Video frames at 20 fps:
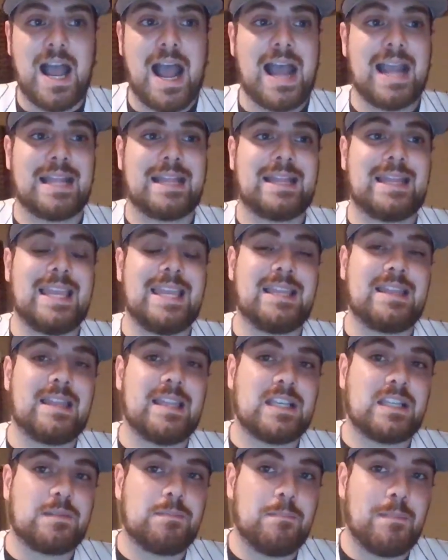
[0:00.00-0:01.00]
I think
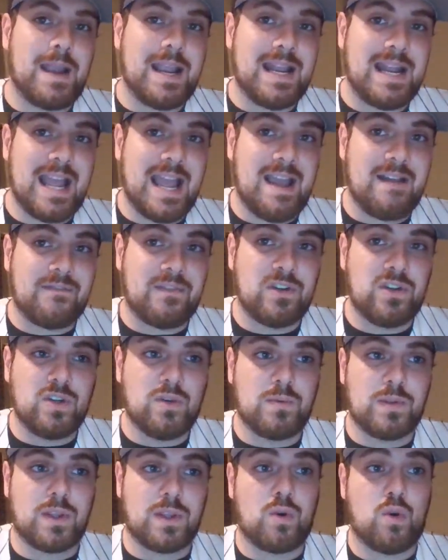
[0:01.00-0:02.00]
this might have to
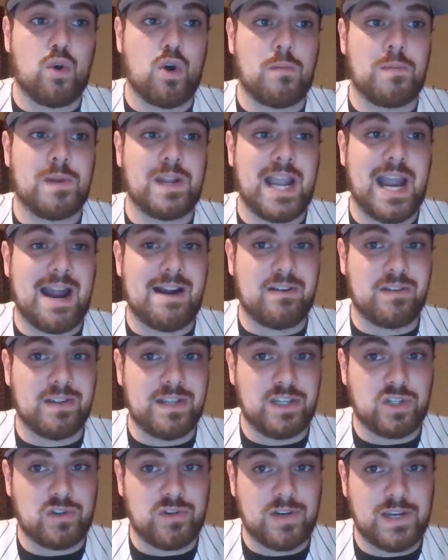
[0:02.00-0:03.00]
do with the Corbin Carroll
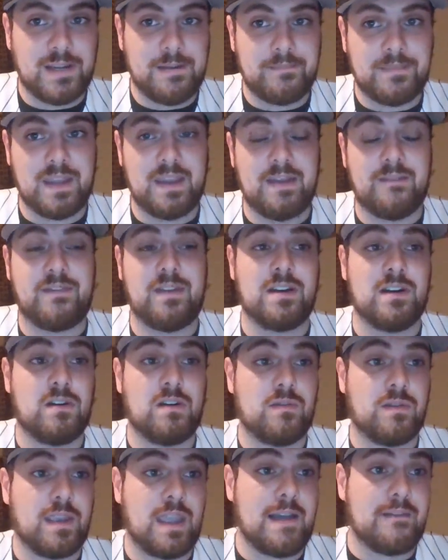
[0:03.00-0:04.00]
injury. If you
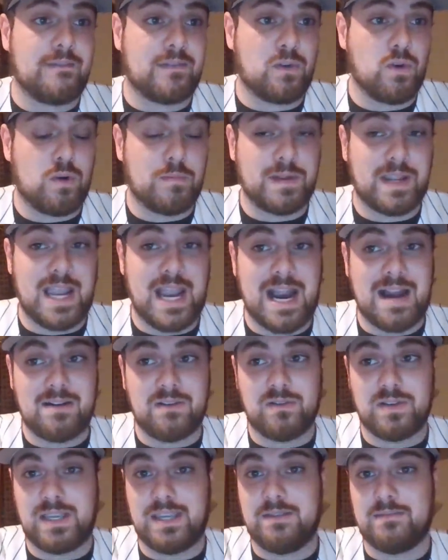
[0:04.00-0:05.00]
have Corbin
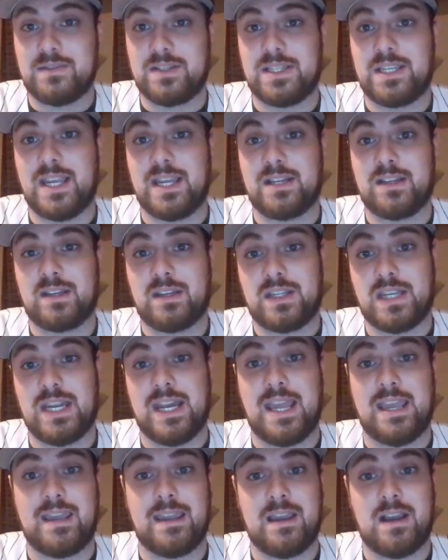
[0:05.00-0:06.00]
Carroll, he was hit
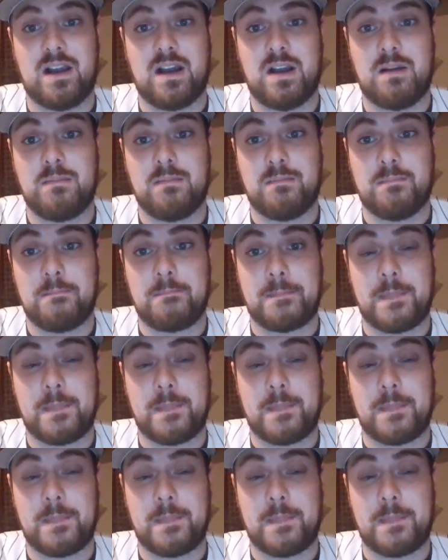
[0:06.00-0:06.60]
today on